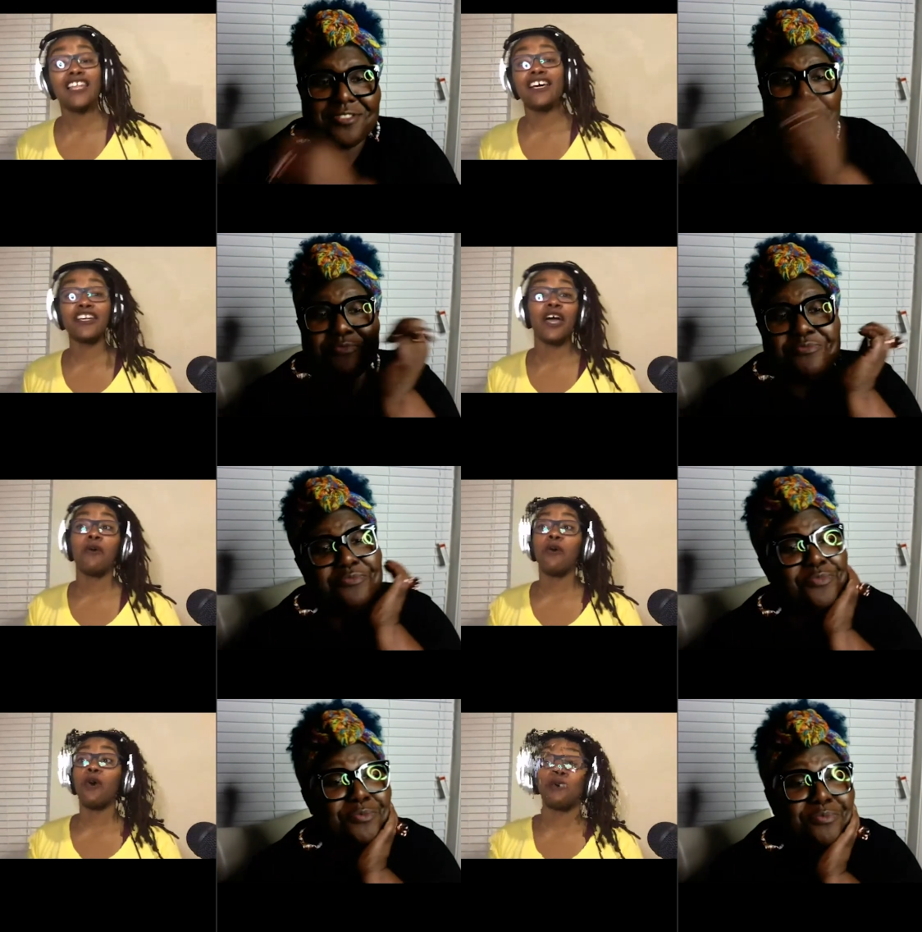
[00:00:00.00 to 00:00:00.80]
Speaker 1: Look,
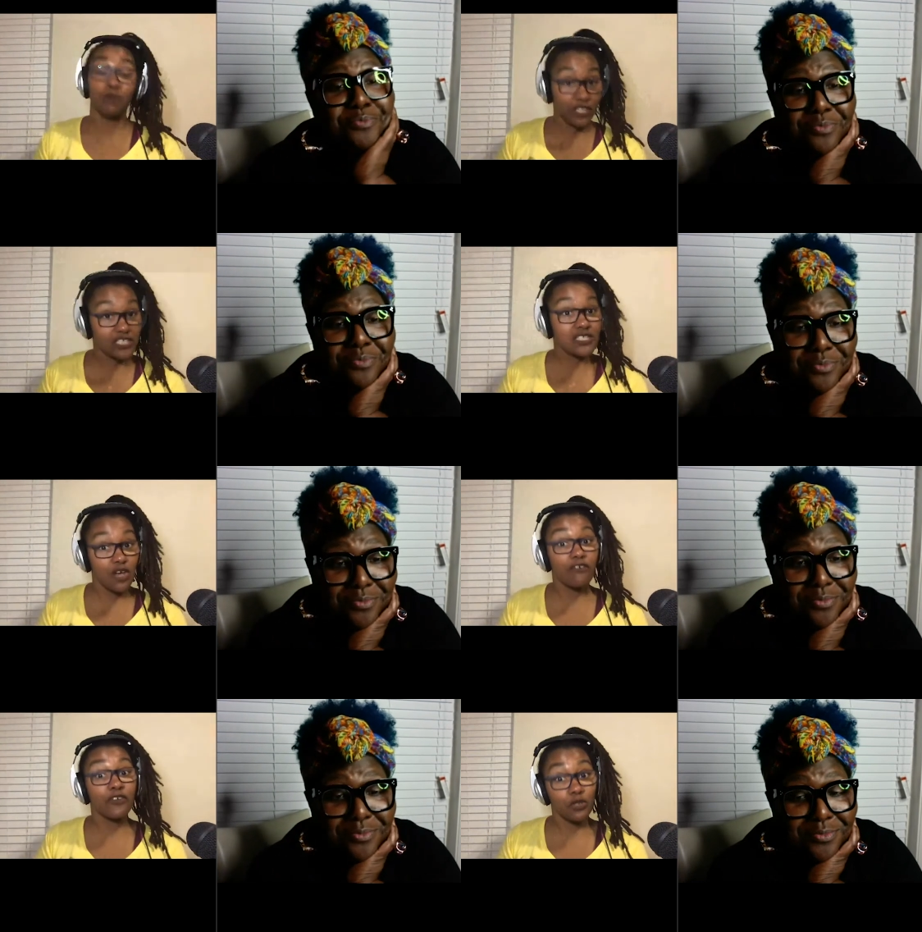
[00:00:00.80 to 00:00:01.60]
when this
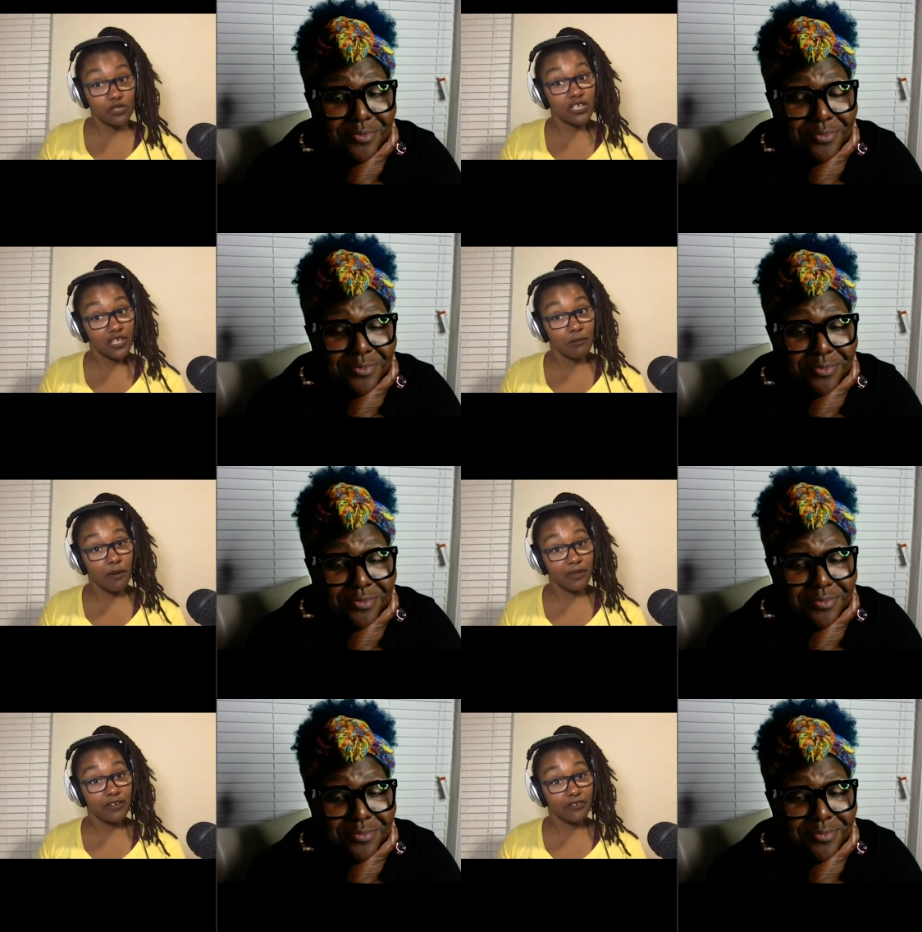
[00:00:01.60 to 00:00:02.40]
is over, you should
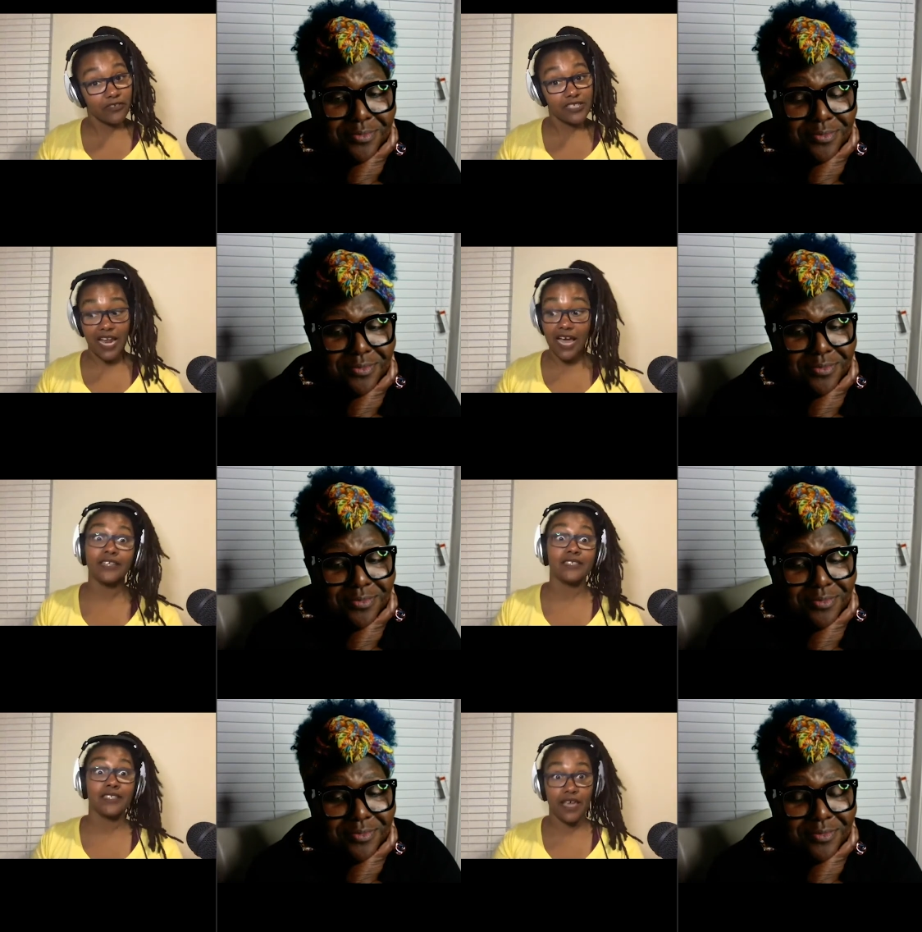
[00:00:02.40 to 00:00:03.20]
come up here and visit.
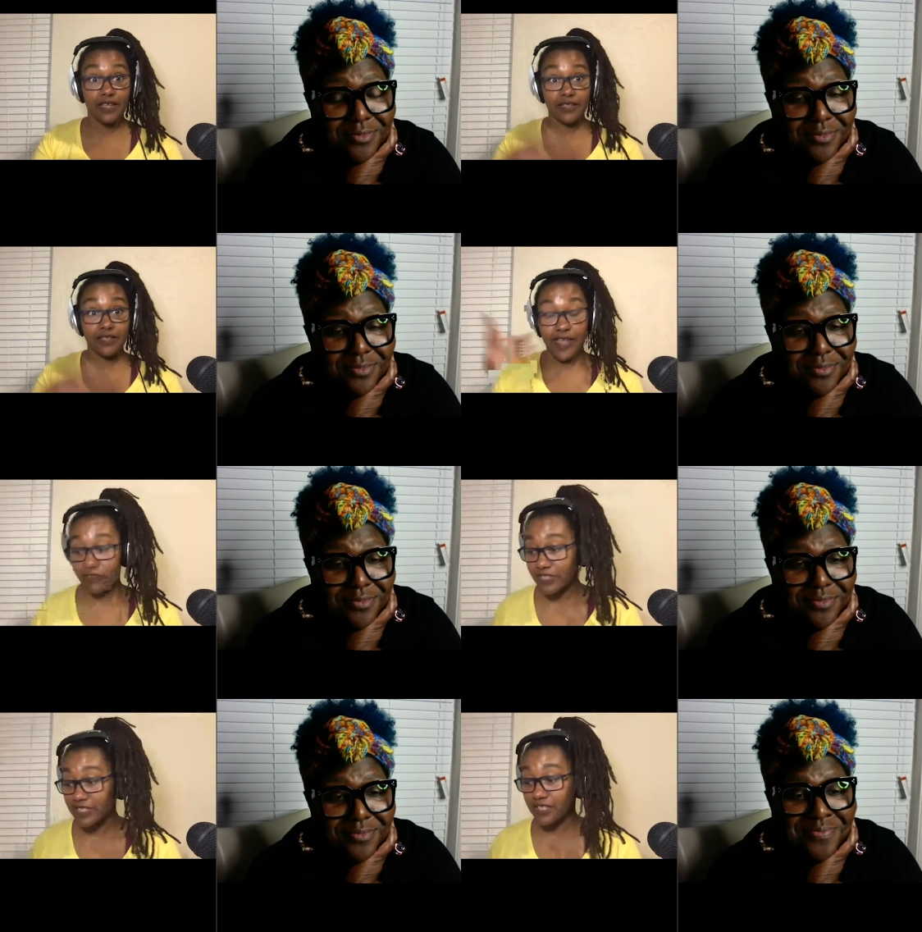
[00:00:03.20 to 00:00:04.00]
I need to head that
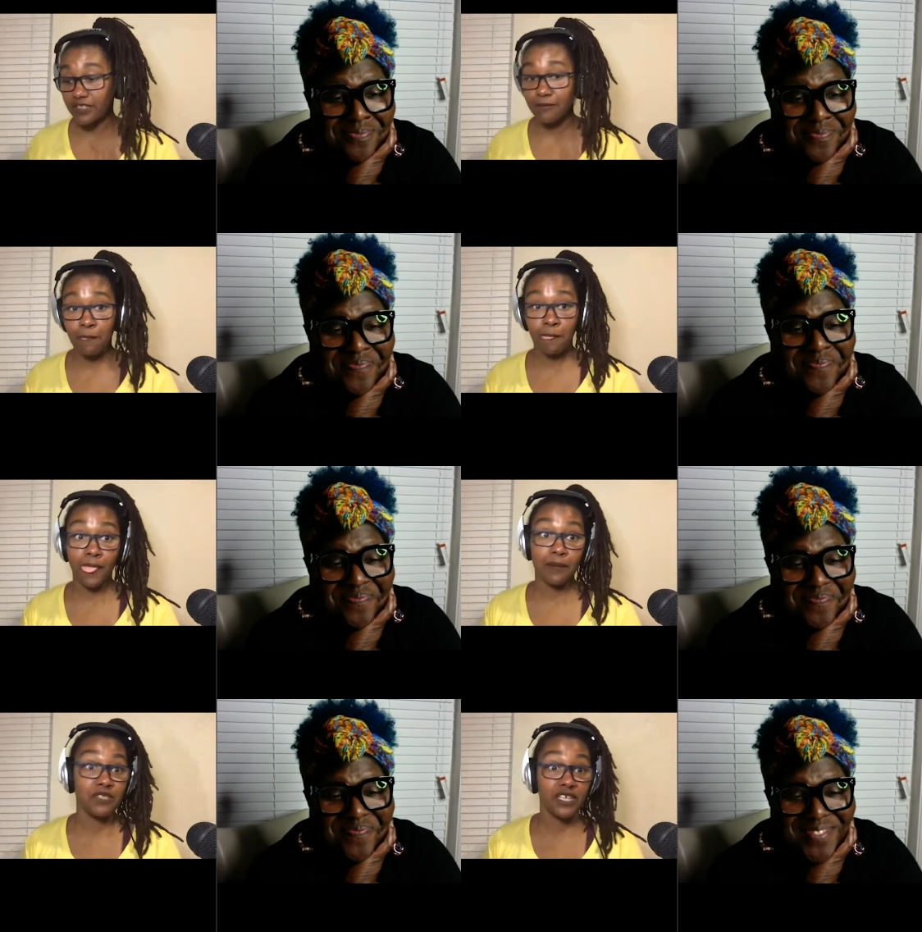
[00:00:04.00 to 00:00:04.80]
way and visit.
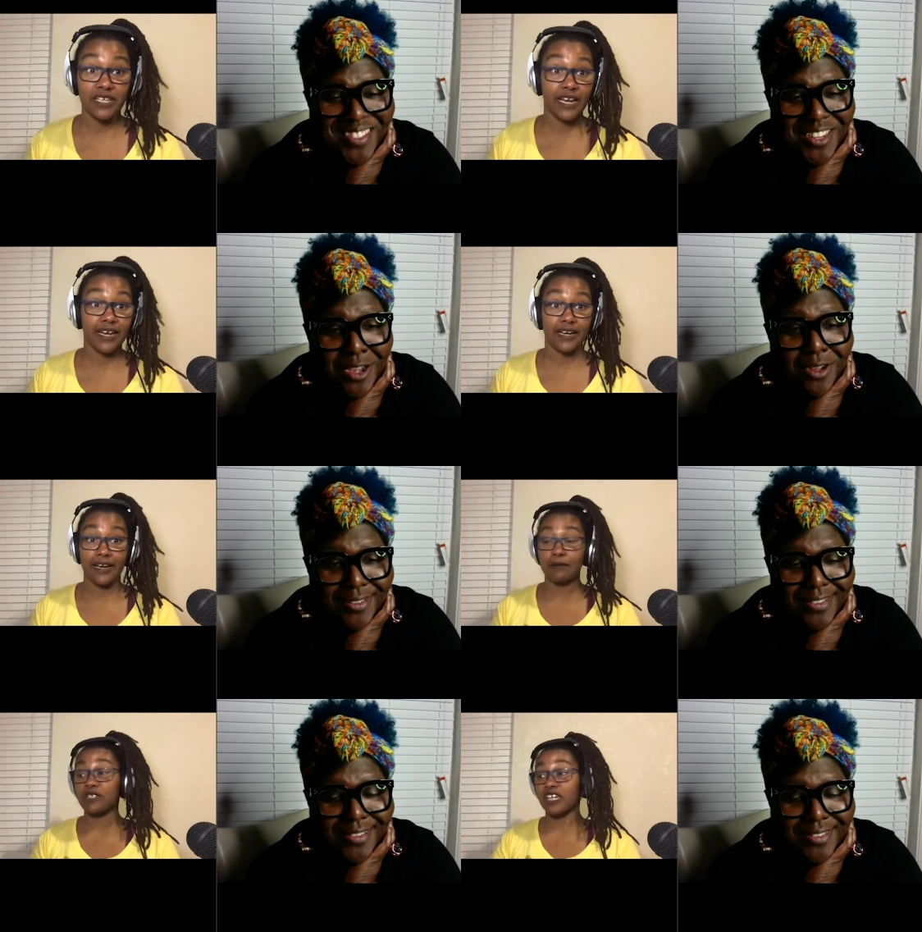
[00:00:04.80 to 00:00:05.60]
I'm trying to get out
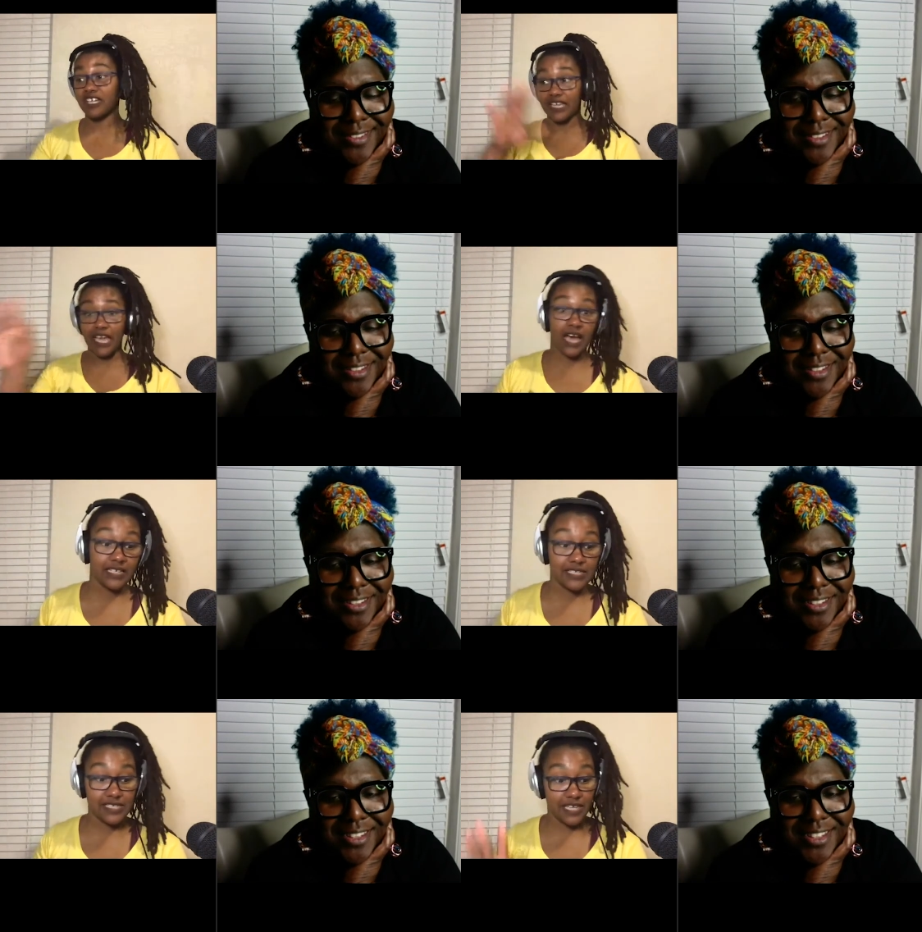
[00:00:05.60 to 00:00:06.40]
of
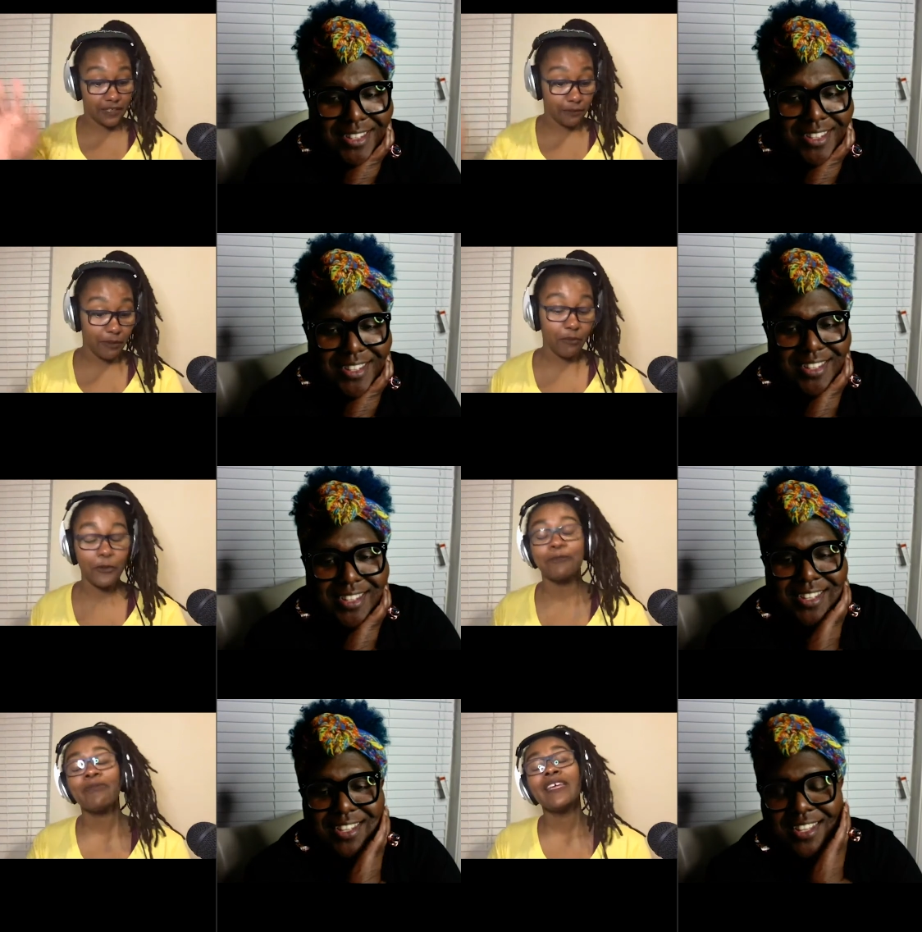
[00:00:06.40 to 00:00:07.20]
the state a little bit more.